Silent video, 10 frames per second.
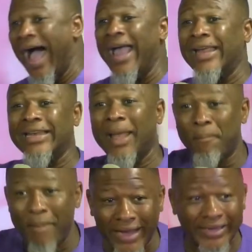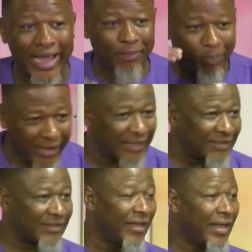are in the
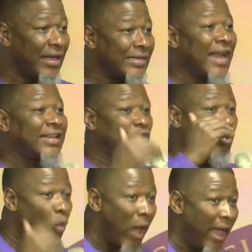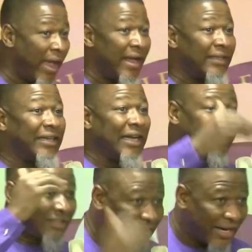marketplace. That is where
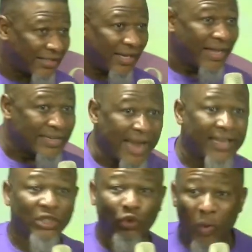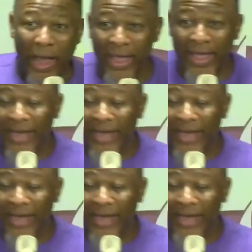they trade. That is where